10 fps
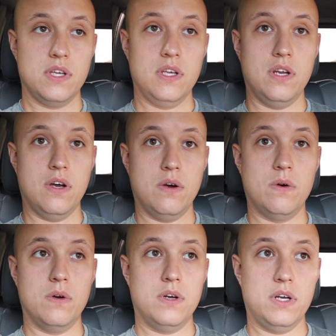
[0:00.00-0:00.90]
you
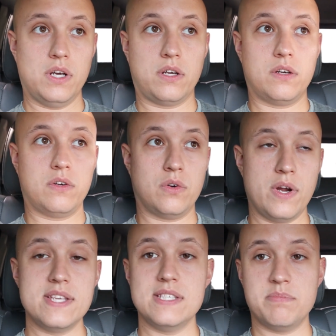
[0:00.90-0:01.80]
know, a
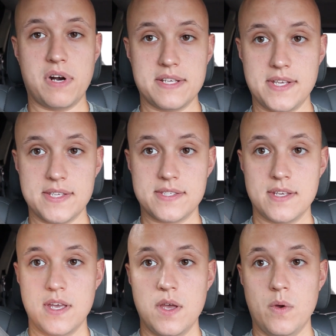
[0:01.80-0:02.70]
crazy process.
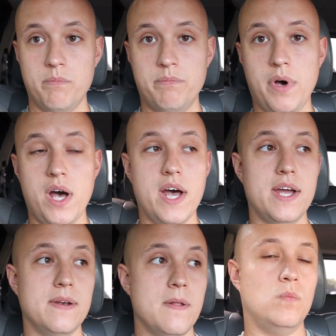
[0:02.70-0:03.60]

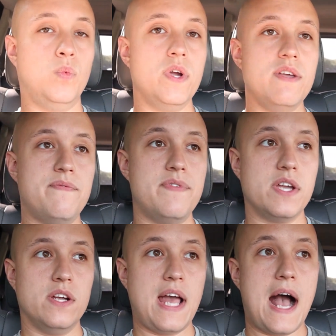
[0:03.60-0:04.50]
But we
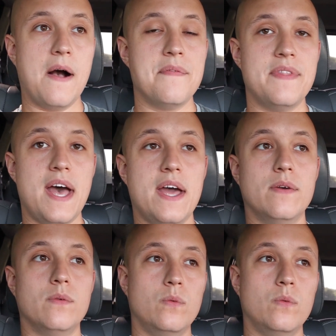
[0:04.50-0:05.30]
figured out that